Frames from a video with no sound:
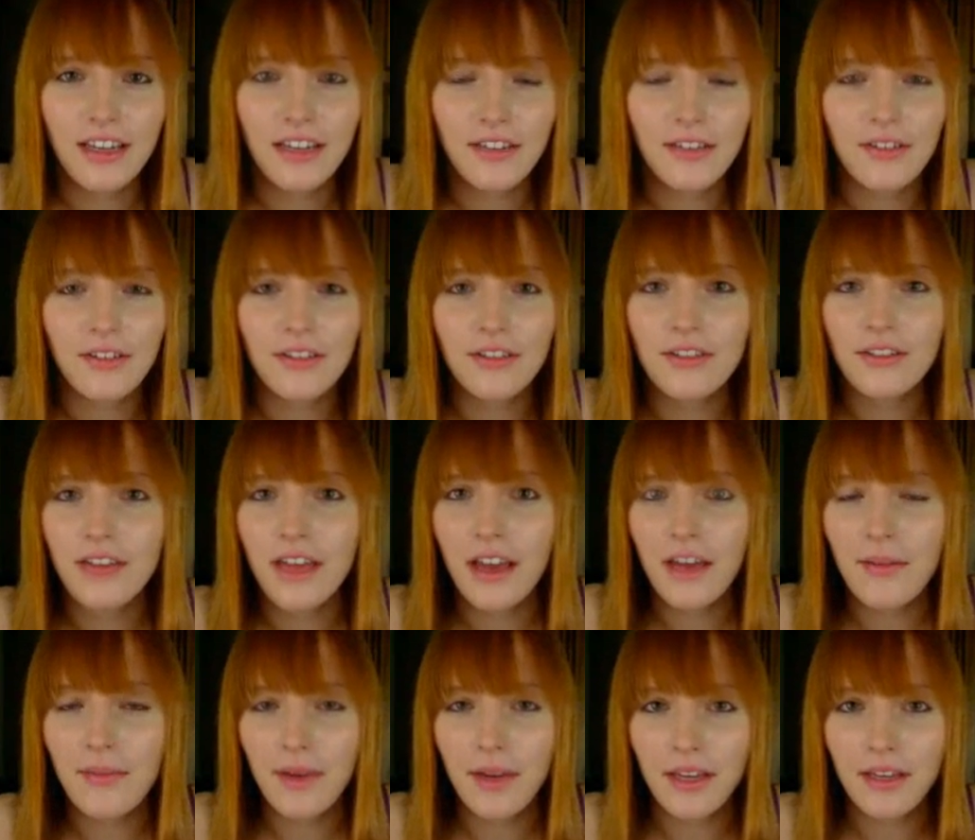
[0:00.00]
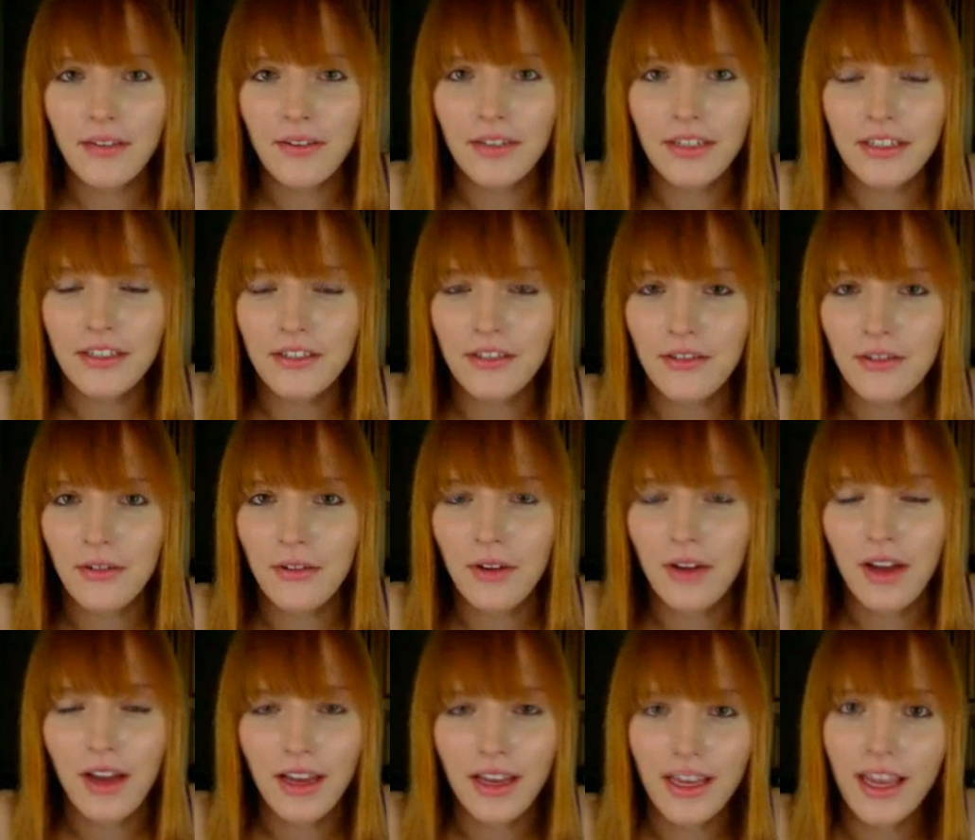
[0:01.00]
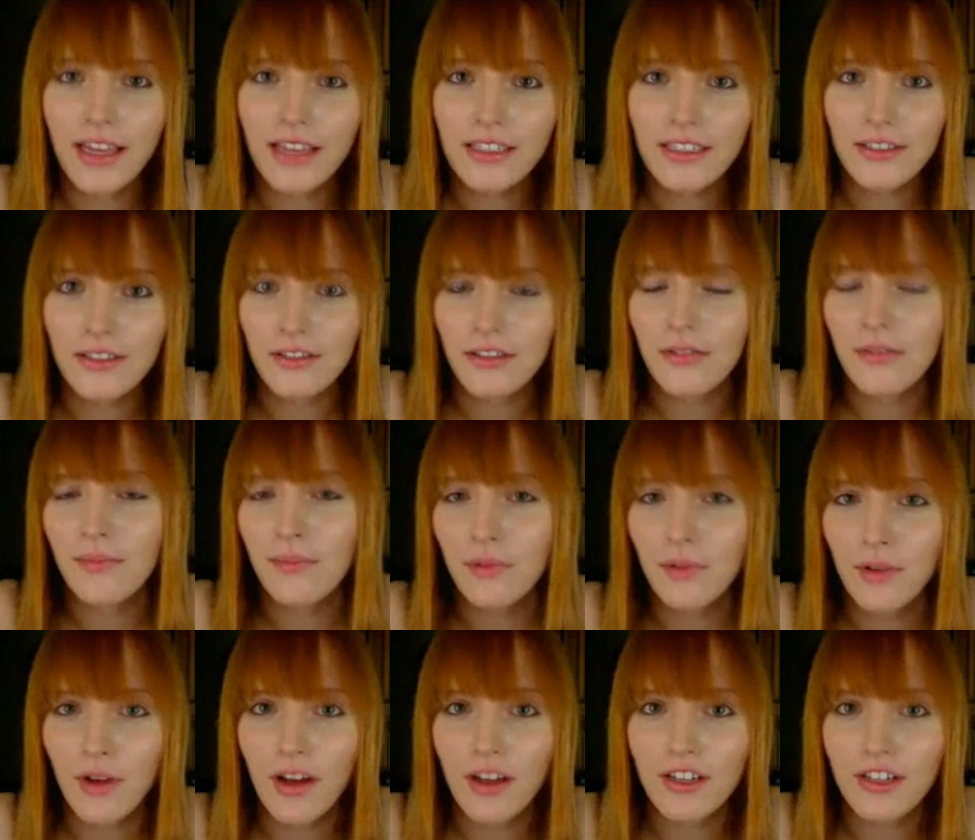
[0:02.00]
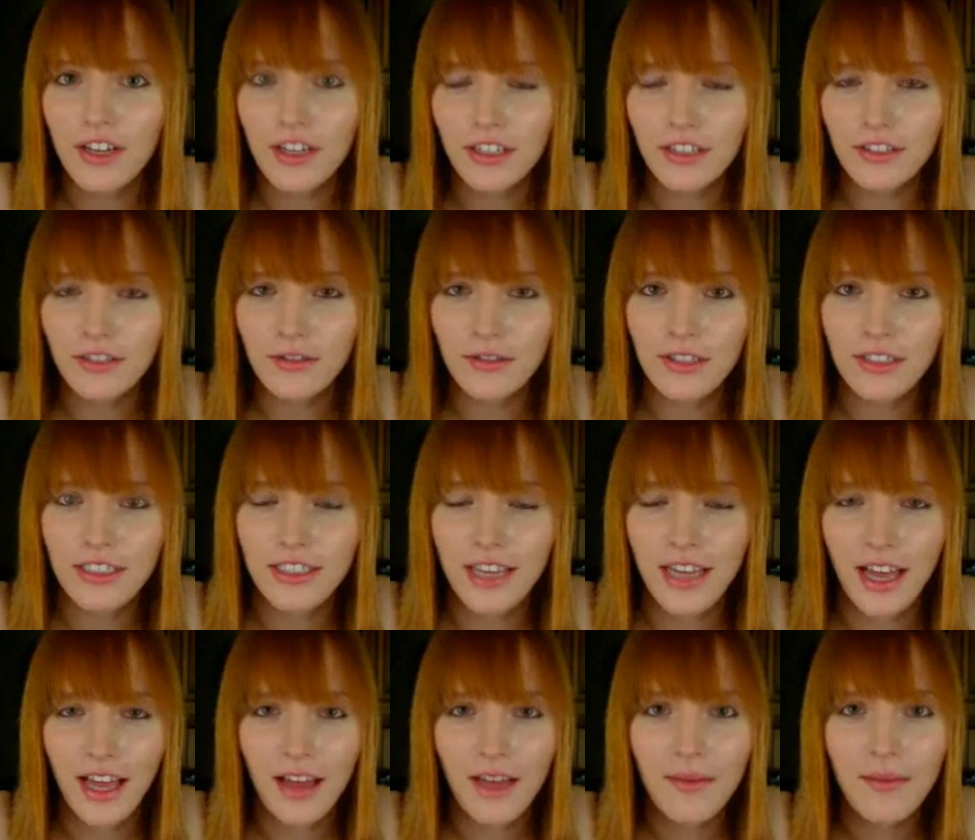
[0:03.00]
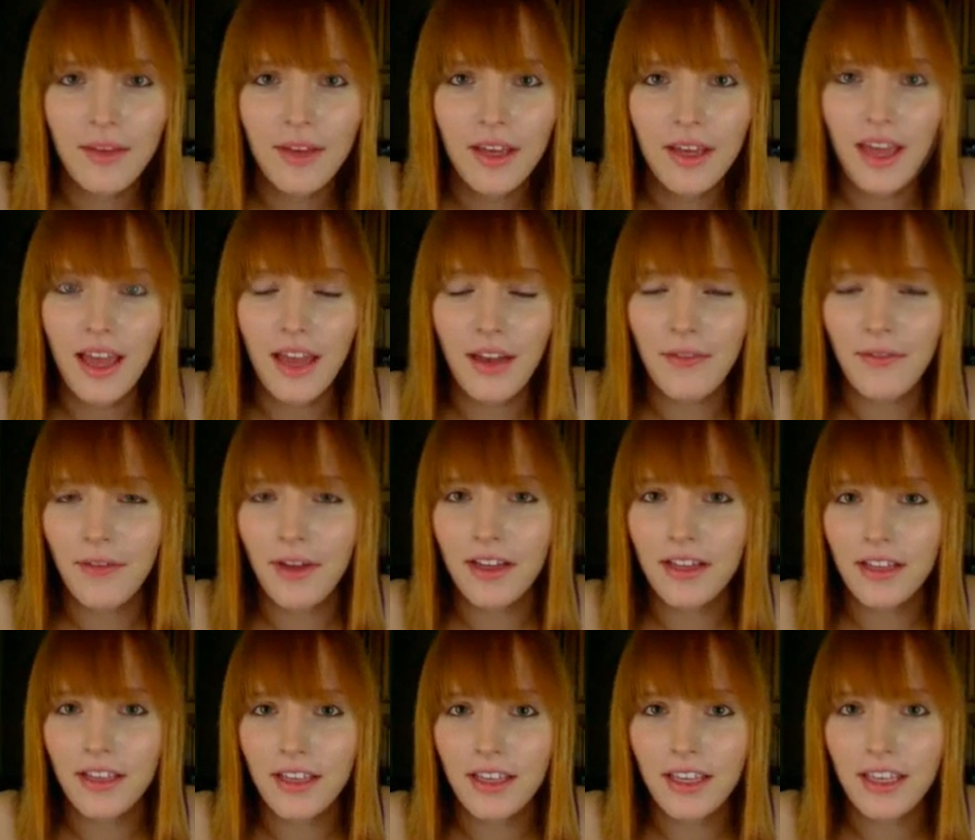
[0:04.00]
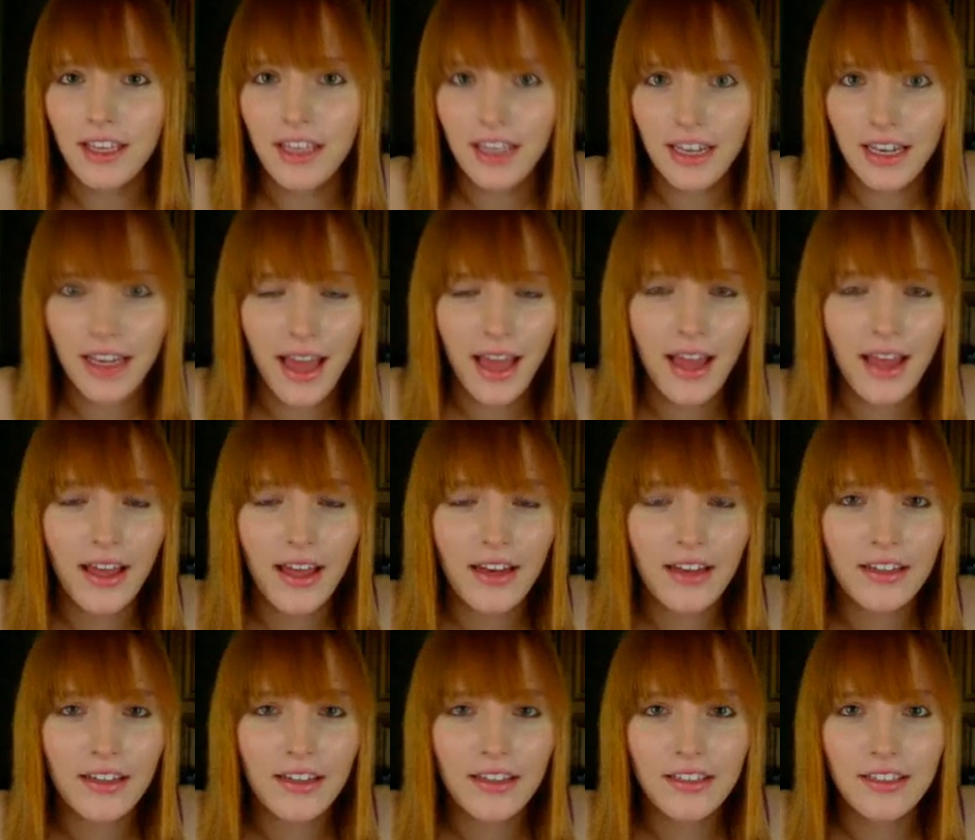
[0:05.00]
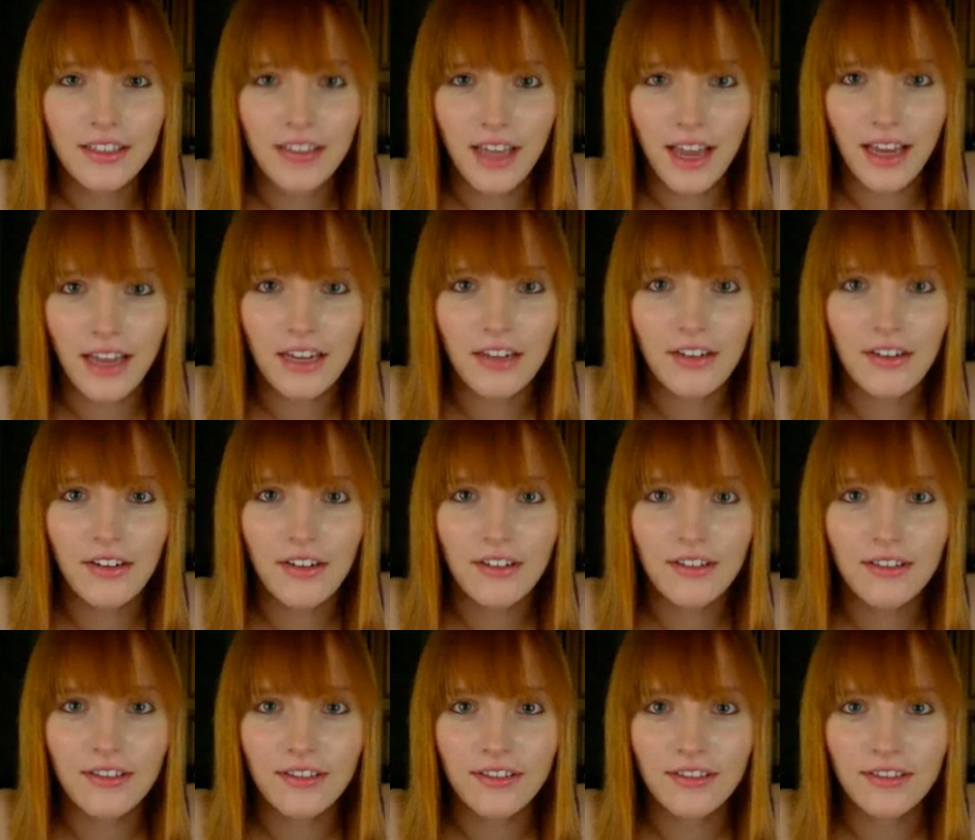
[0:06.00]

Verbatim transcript: And you can do that by going to, again, to the project tree tab and right clicking and add title.